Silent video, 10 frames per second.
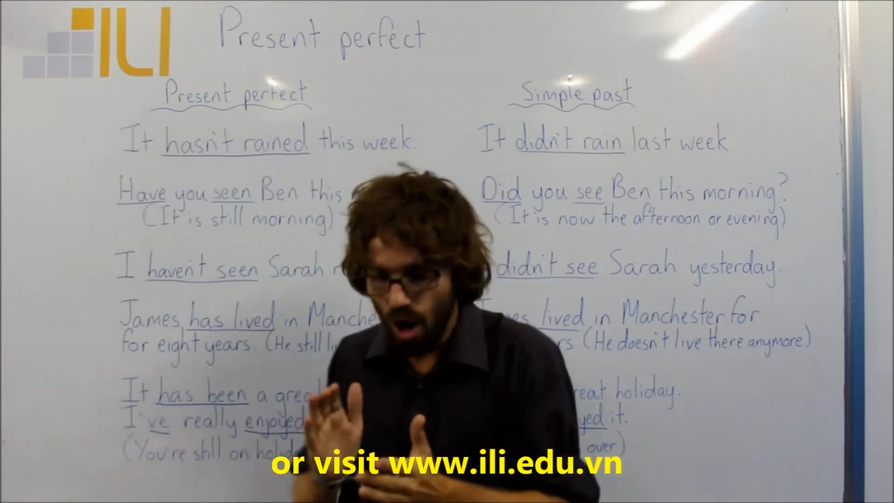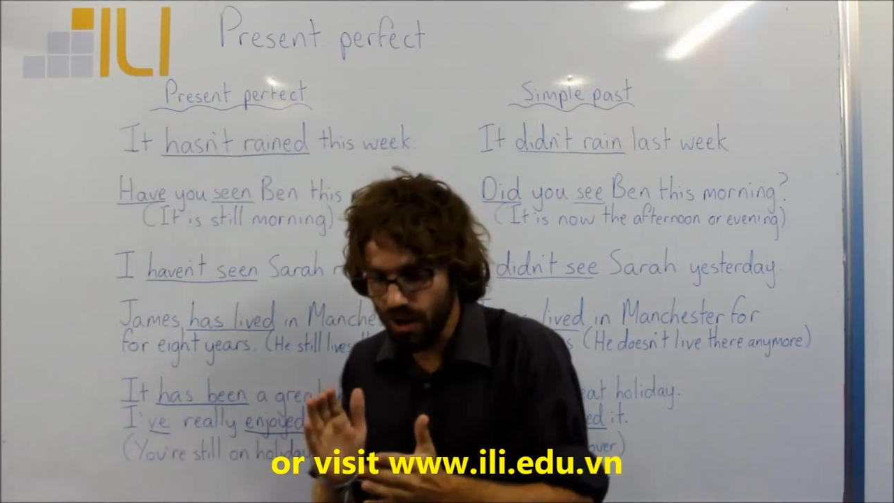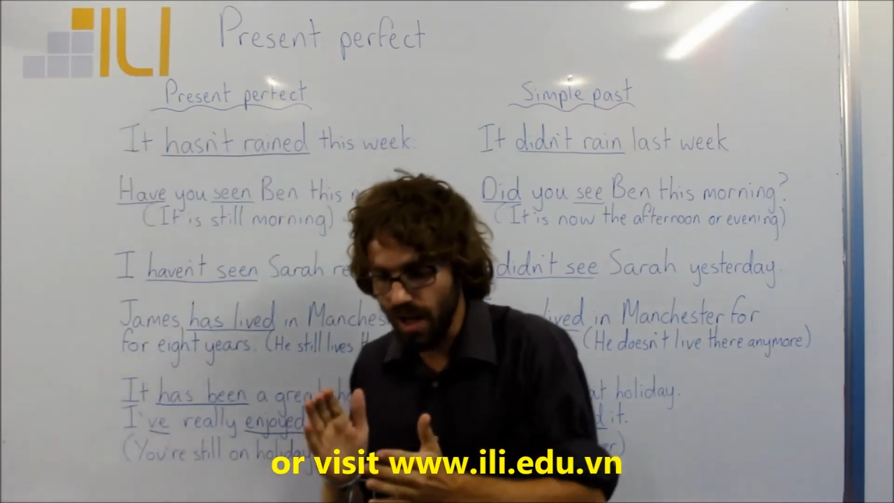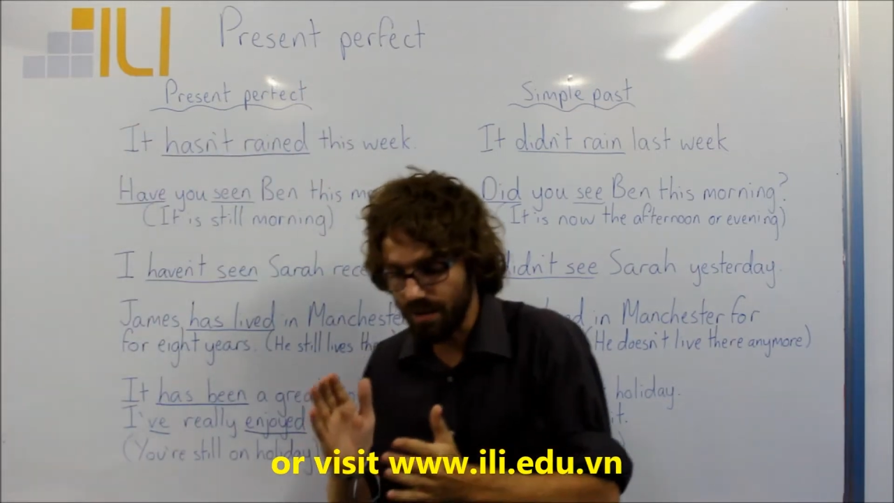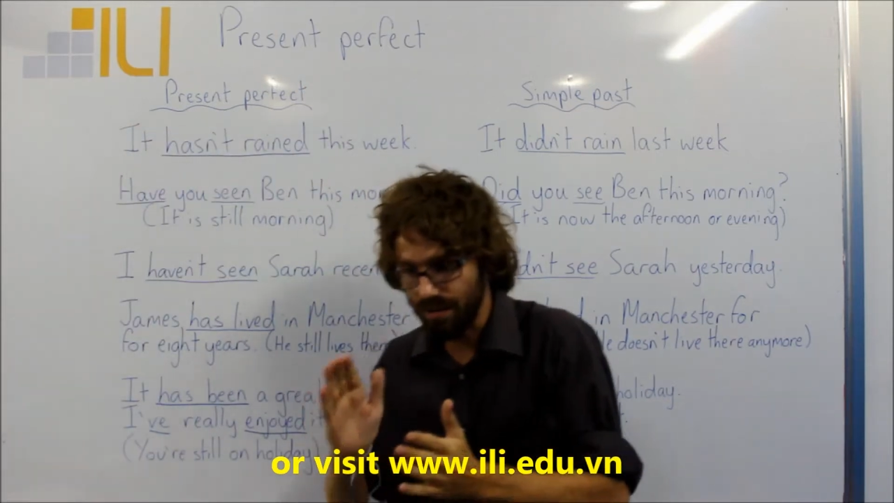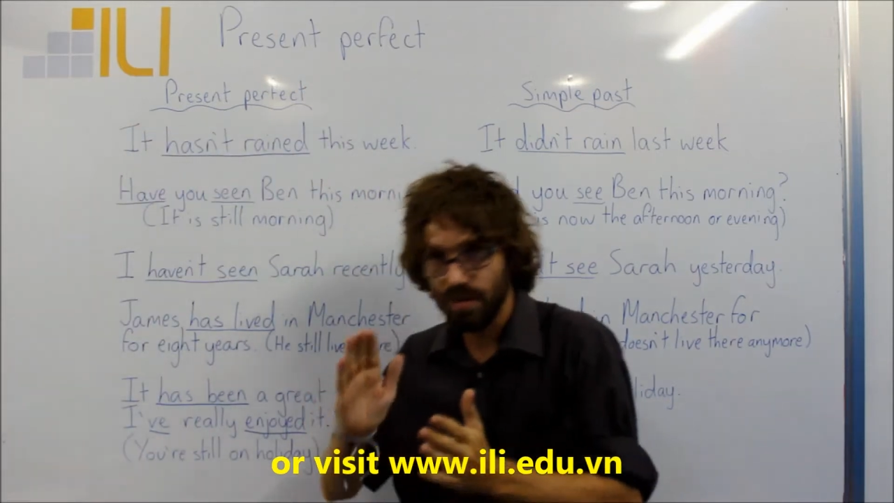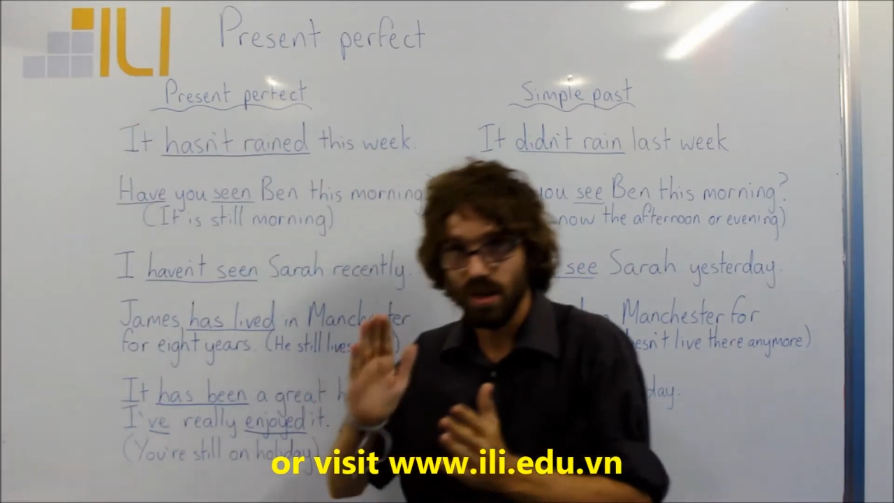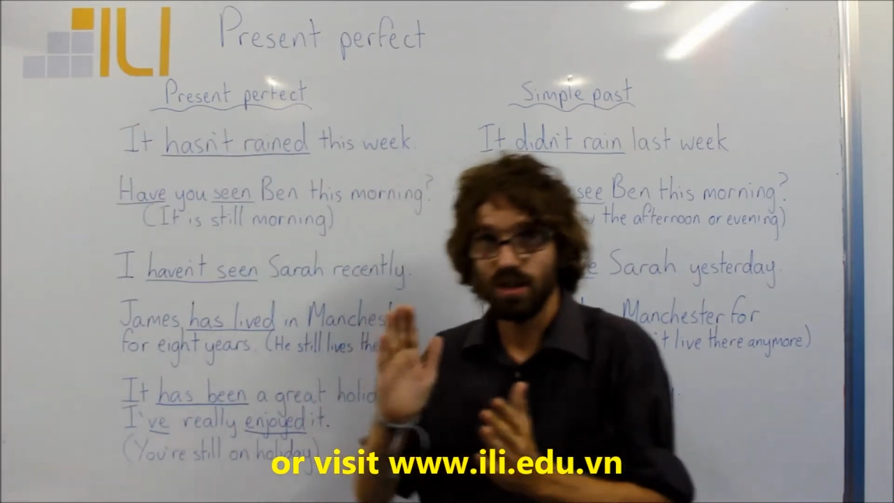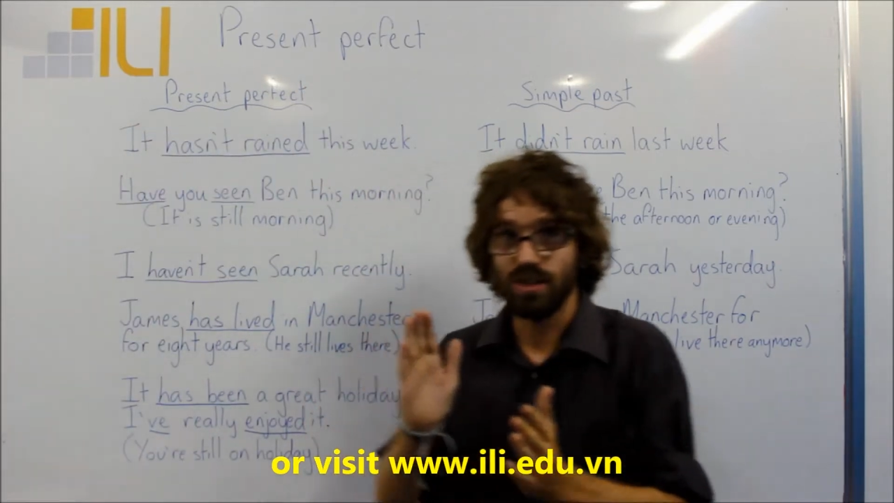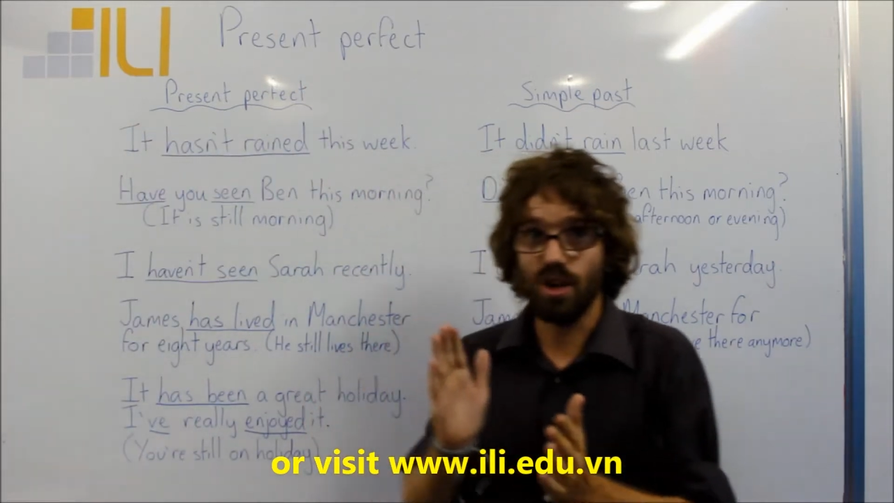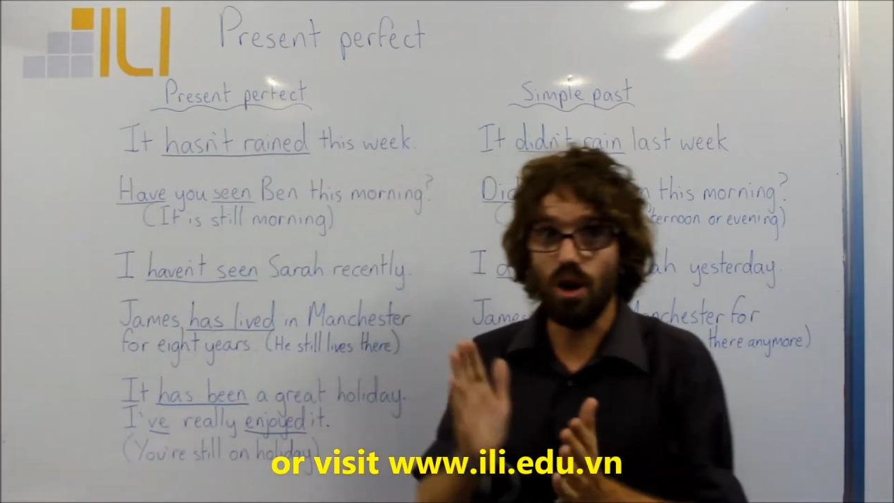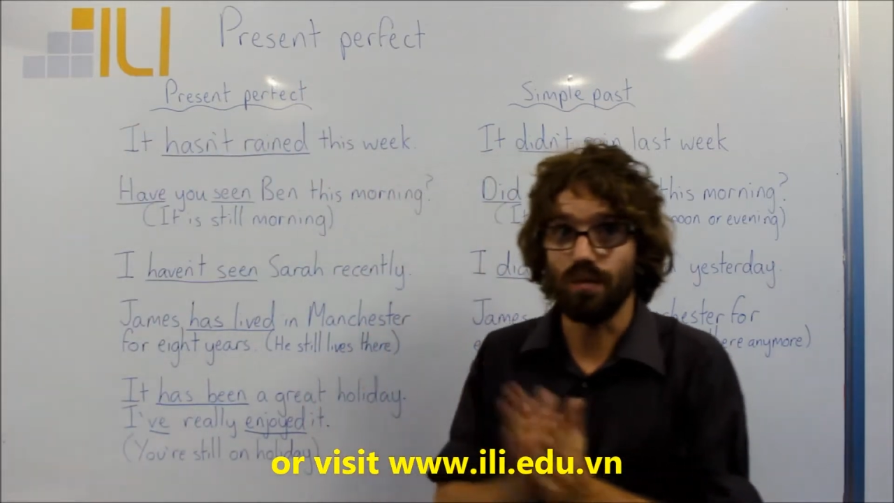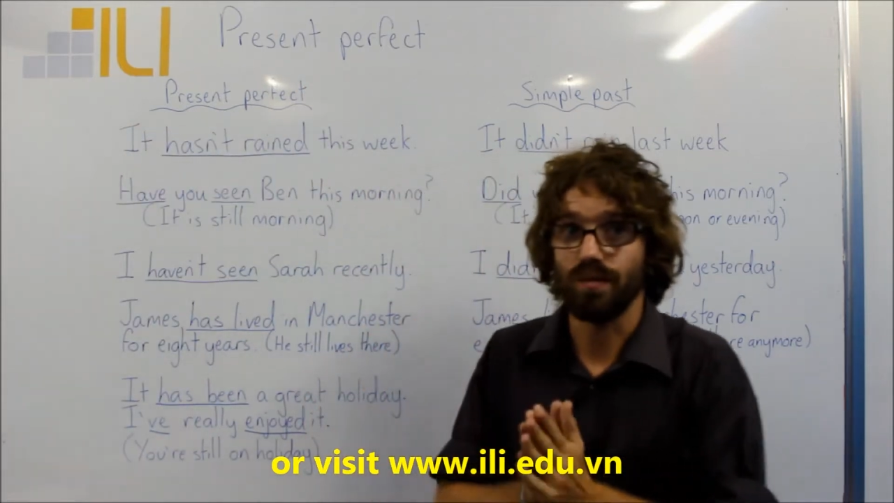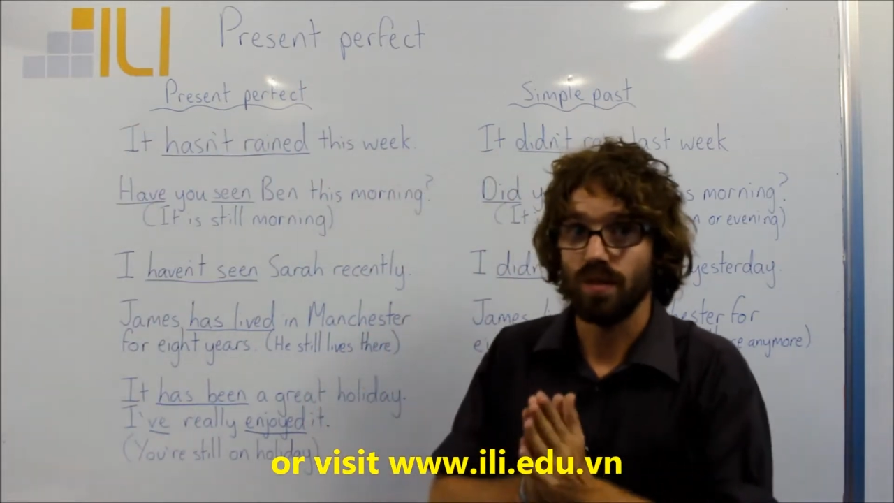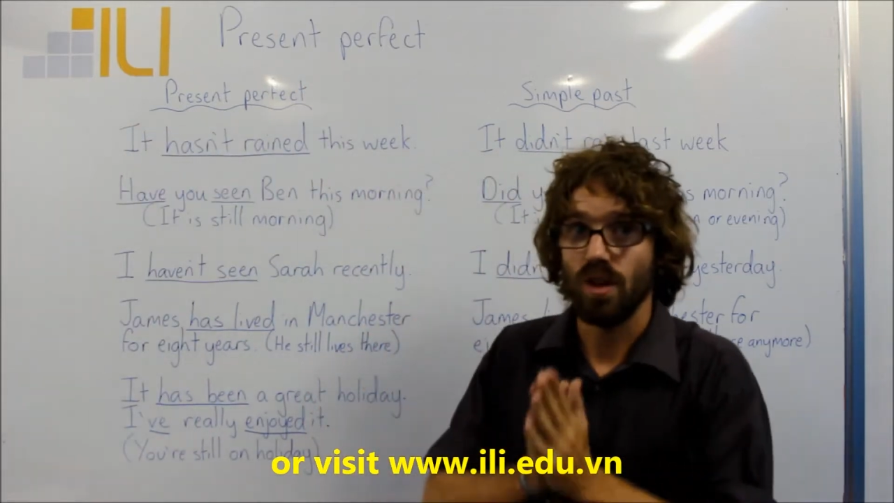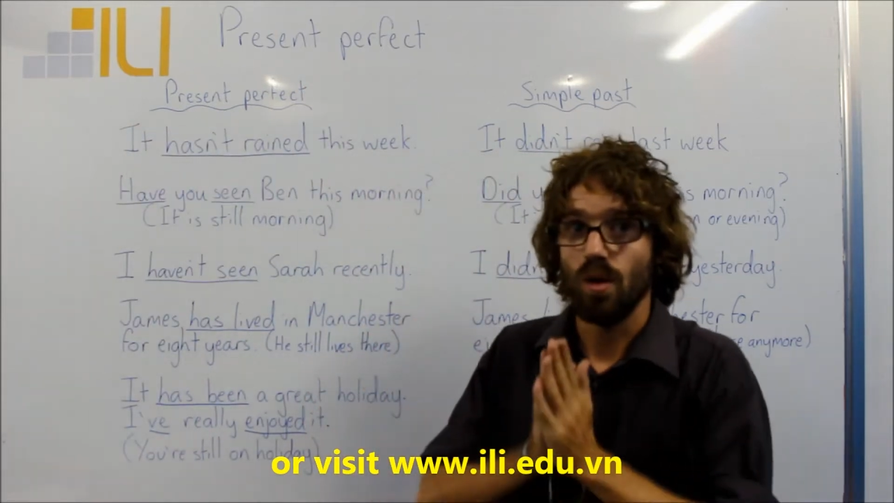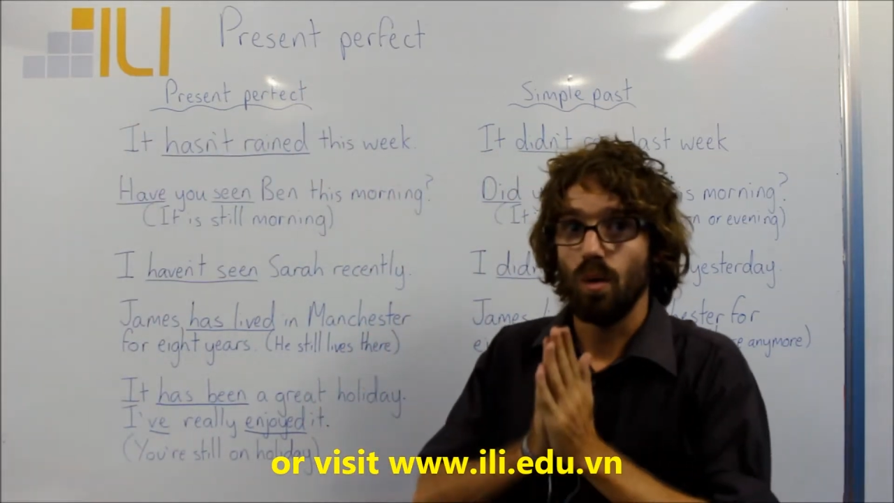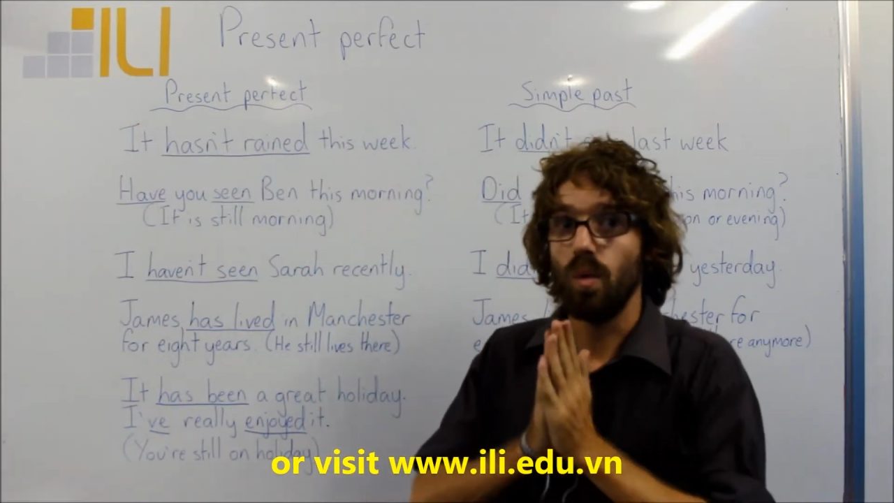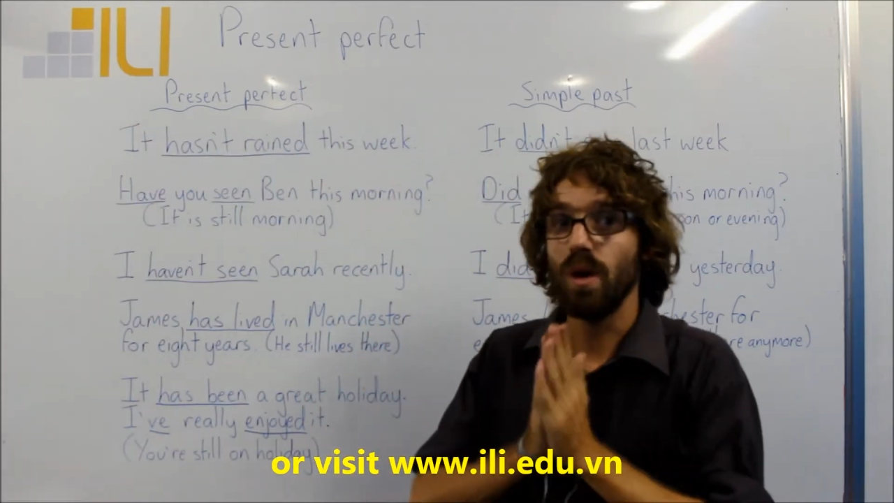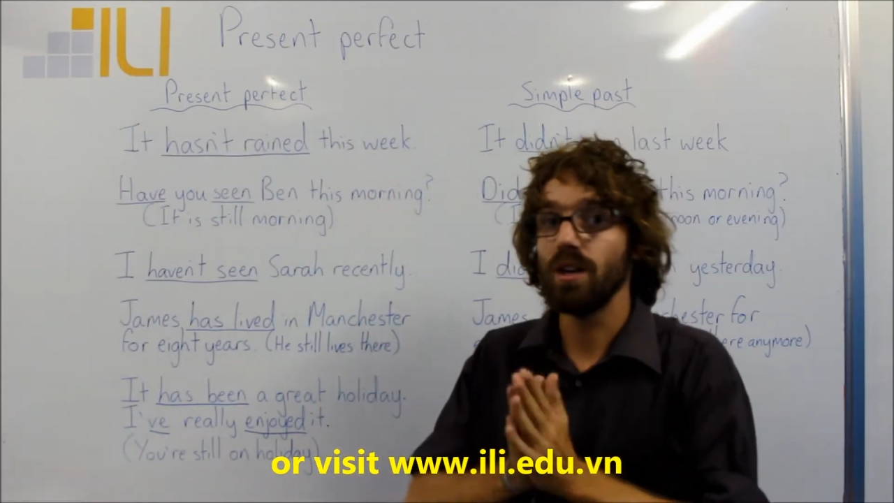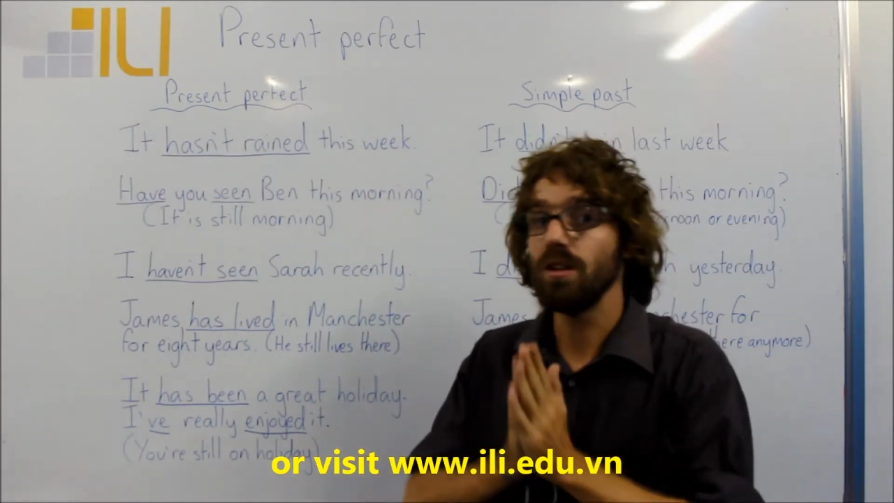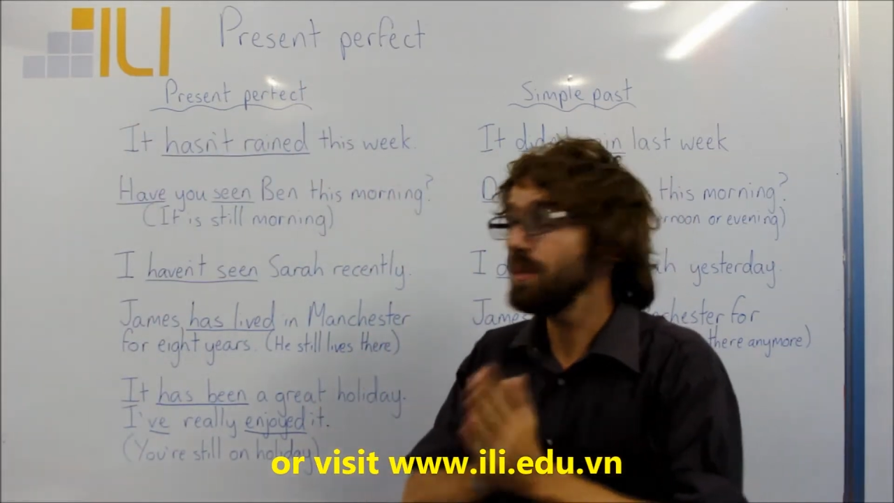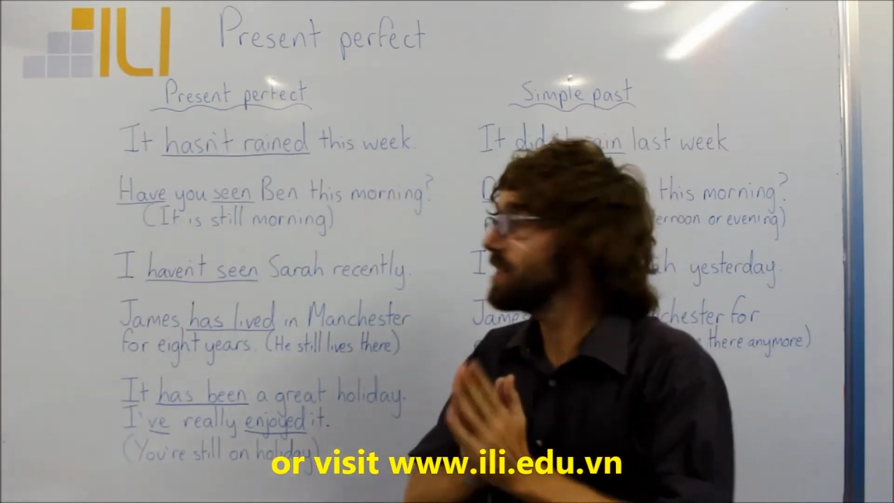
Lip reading: Okay, so we're going to be